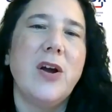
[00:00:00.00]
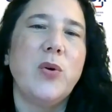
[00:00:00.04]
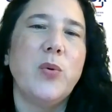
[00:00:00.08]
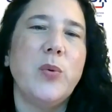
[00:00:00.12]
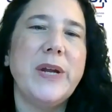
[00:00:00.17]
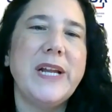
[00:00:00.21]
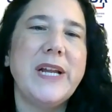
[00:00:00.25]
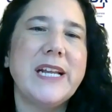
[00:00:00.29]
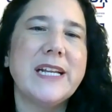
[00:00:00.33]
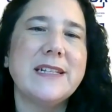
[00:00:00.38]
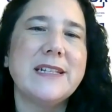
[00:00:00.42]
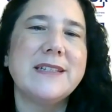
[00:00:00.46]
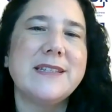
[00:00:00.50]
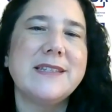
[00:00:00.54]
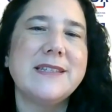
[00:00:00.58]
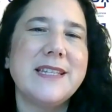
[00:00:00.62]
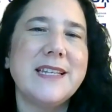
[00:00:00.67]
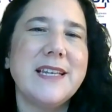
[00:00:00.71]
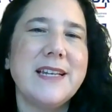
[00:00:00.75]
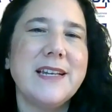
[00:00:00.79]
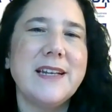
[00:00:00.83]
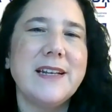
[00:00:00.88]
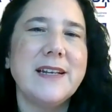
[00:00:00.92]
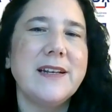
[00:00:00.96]
we can
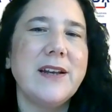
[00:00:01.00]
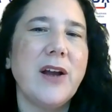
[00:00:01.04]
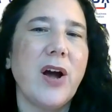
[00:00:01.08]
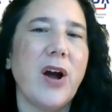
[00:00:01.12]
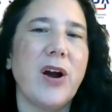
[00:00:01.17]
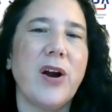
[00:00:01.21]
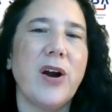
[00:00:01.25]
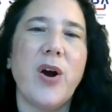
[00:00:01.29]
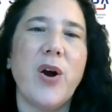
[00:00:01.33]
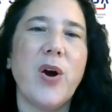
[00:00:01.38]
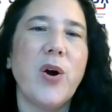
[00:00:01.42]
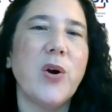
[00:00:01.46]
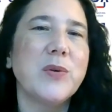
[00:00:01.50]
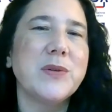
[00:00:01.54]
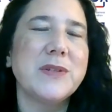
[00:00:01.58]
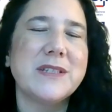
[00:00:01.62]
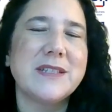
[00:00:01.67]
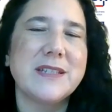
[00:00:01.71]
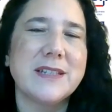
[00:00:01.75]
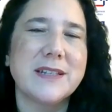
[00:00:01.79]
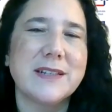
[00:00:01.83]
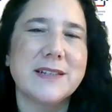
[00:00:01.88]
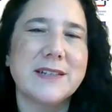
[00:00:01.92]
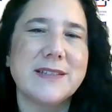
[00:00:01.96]
seed our own
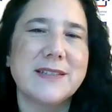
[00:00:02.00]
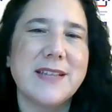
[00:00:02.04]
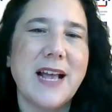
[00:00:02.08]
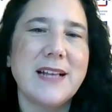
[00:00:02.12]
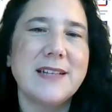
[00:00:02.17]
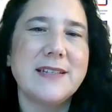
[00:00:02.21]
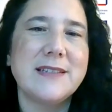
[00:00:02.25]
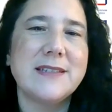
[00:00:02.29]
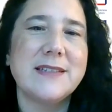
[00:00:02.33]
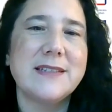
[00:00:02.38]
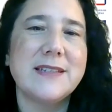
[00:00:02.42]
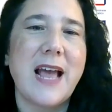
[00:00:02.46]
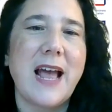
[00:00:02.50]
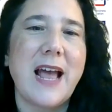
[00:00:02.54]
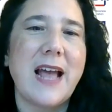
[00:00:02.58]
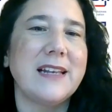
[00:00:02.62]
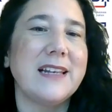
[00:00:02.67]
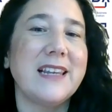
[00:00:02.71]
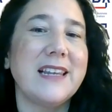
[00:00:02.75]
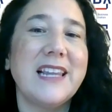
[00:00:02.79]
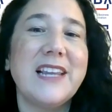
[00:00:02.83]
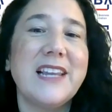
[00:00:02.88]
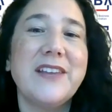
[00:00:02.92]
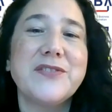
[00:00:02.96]
success
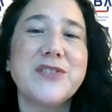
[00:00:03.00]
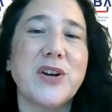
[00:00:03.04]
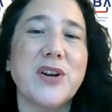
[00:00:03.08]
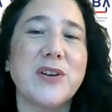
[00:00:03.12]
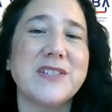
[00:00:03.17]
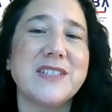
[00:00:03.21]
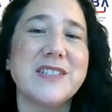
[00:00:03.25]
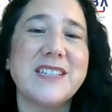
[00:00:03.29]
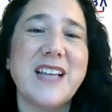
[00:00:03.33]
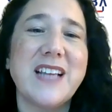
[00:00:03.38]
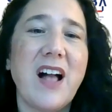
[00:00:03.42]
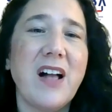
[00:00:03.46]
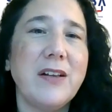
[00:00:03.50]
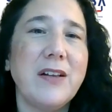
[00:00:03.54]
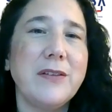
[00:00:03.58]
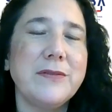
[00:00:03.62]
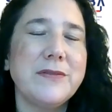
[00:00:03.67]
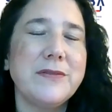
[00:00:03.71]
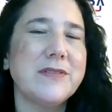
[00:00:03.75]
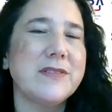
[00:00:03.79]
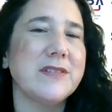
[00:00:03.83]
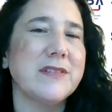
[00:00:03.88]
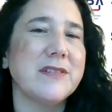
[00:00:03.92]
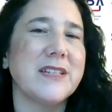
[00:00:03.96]
and lift
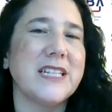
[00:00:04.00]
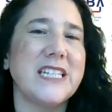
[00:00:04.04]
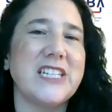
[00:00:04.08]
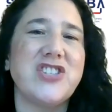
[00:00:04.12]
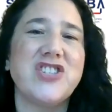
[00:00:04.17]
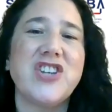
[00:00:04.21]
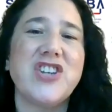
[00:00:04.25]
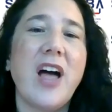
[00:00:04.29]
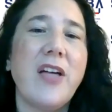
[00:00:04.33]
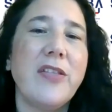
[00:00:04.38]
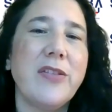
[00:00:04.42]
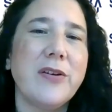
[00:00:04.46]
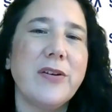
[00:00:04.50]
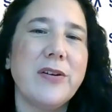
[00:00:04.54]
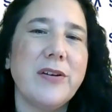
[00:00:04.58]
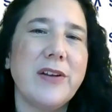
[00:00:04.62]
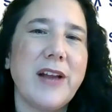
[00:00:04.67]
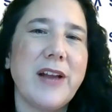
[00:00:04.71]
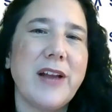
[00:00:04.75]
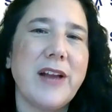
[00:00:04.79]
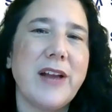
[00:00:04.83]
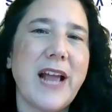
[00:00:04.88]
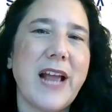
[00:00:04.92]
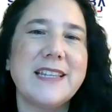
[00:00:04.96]
ourselves, each
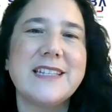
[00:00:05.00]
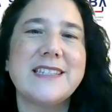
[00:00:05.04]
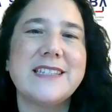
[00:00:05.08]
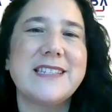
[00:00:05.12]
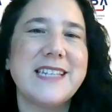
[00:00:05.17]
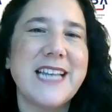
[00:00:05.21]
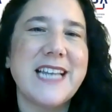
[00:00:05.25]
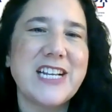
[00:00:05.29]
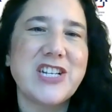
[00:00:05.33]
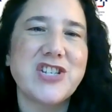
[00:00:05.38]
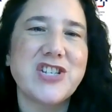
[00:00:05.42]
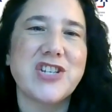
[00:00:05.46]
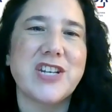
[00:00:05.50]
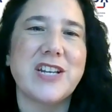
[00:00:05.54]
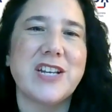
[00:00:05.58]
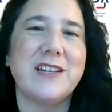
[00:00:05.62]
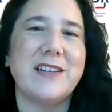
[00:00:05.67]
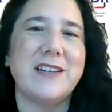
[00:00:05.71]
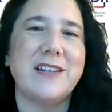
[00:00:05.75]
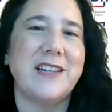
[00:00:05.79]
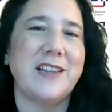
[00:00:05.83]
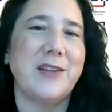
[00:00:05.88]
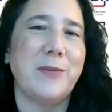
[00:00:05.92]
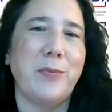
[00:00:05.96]
other, and this
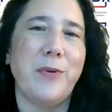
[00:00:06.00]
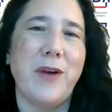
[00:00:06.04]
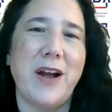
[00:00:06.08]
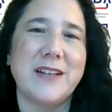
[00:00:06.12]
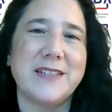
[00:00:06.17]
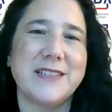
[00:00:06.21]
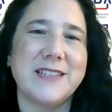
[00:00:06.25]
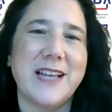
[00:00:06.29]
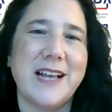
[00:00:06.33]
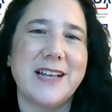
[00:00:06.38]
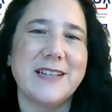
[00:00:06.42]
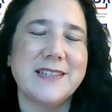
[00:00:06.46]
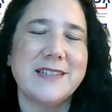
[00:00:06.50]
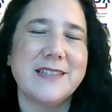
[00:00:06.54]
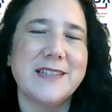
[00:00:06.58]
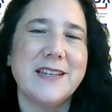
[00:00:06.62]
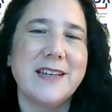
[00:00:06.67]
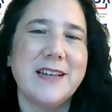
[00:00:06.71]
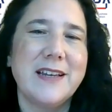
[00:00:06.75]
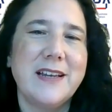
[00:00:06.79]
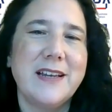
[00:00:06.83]
nation in the process.